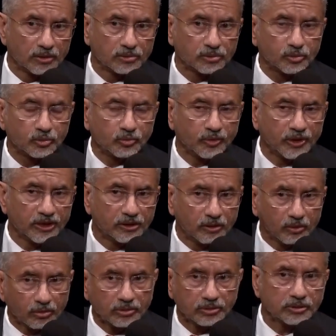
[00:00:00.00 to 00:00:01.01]
Two, we
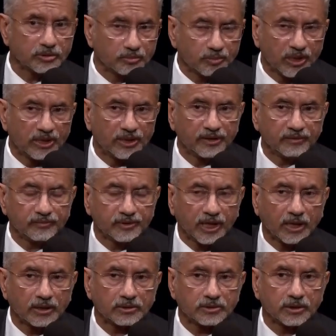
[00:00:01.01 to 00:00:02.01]
don't believe
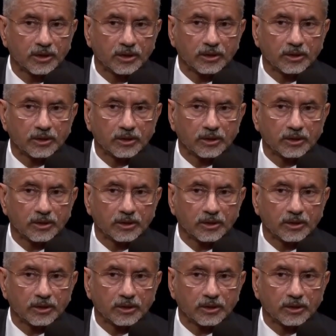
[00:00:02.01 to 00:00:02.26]
that